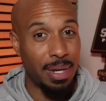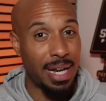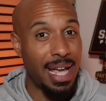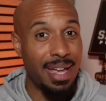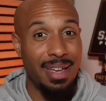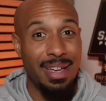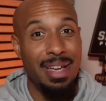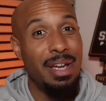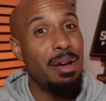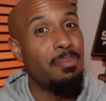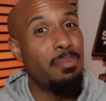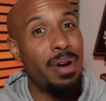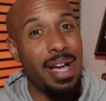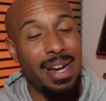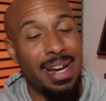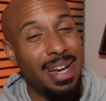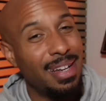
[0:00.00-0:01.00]
But hey,
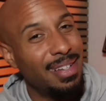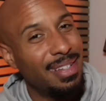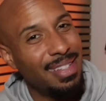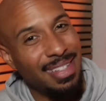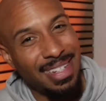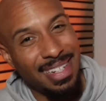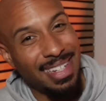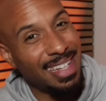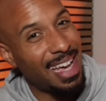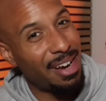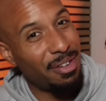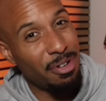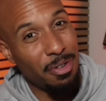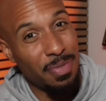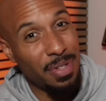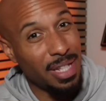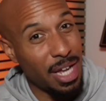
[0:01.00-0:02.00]
Brian, I
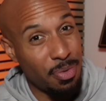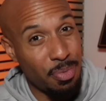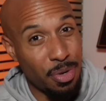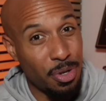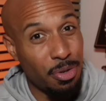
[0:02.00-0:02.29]
don't know if you like